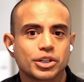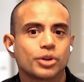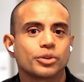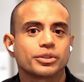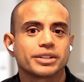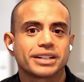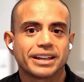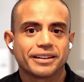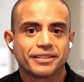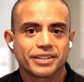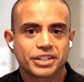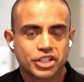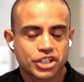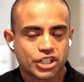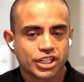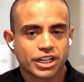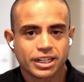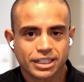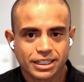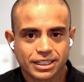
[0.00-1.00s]
don't give a
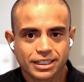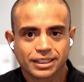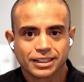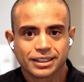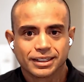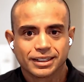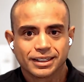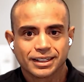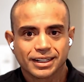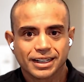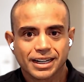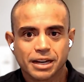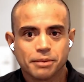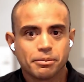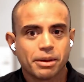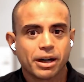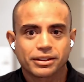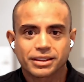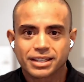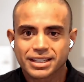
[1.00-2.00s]
shit
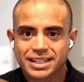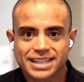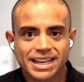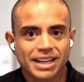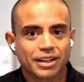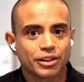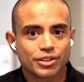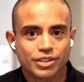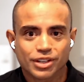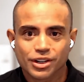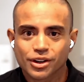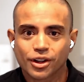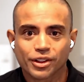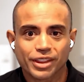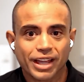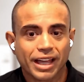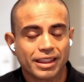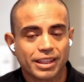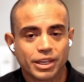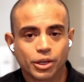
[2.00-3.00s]
about the sales and all
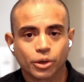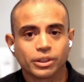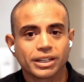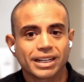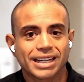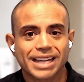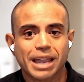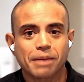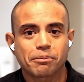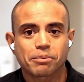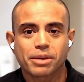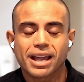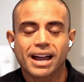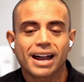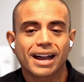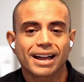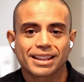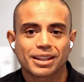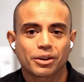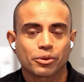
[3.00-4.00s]
that. The only
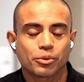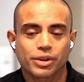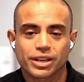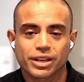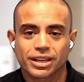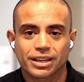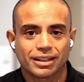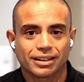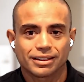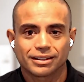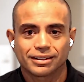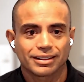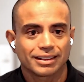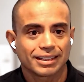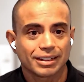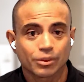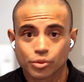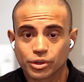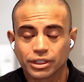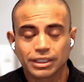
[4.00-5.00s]
KPI that we
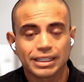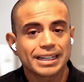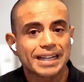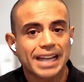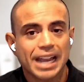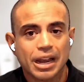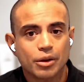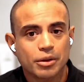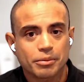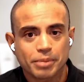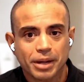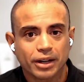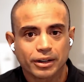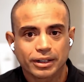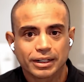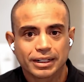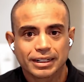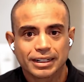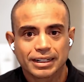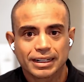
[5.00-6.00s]
really care about
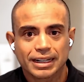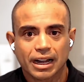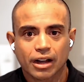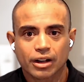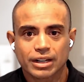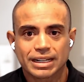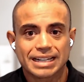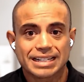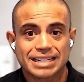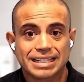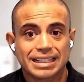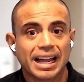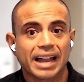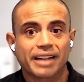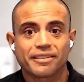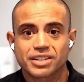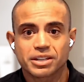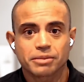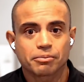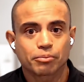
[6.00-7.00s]
is
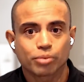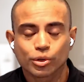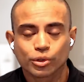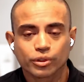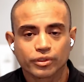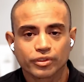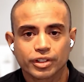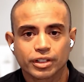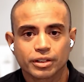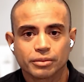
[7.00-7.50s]
lives improved.